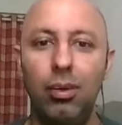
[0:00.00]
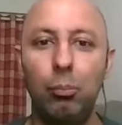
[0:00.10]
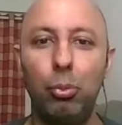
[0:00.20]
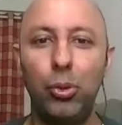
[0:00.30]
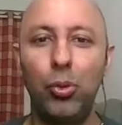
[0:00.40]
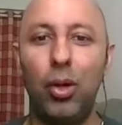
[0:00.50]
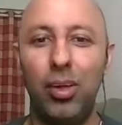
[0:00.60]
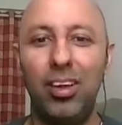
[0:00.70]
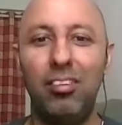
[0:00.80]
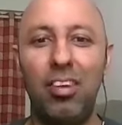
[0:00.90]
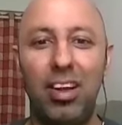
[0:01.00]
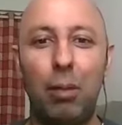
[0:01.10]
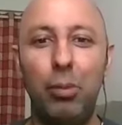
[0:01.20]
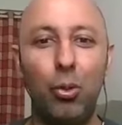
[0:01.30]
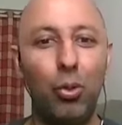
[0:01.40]
push you down a
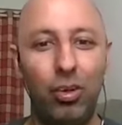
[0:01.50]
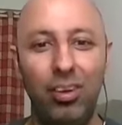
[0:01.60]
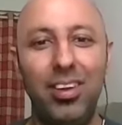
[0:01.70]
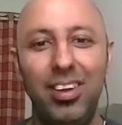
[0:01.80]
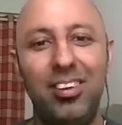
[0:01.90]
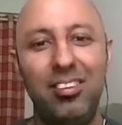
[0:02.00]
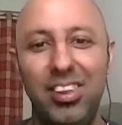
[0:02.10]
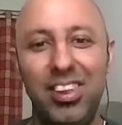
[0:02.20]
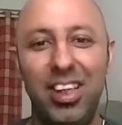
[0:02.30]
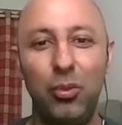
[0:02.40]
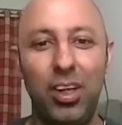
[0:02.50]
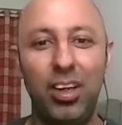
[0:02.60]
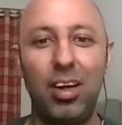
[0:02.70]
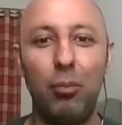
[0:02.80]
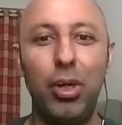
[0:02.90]
rabbit hole, which then you
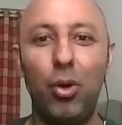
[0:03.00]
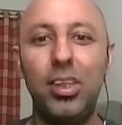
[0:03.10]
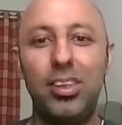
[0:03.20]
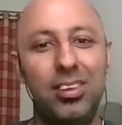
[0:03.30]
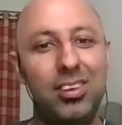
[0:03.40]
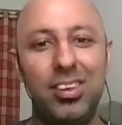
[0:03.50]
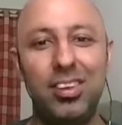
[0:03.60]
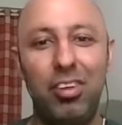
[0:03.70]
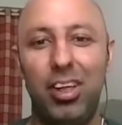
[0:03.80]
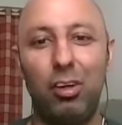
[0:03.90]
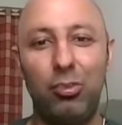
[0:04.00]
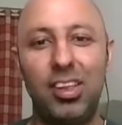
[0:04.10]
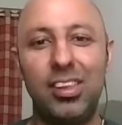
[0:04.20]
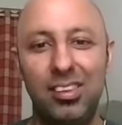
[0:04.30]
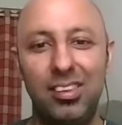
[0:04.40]
can, coming out is a very tough task.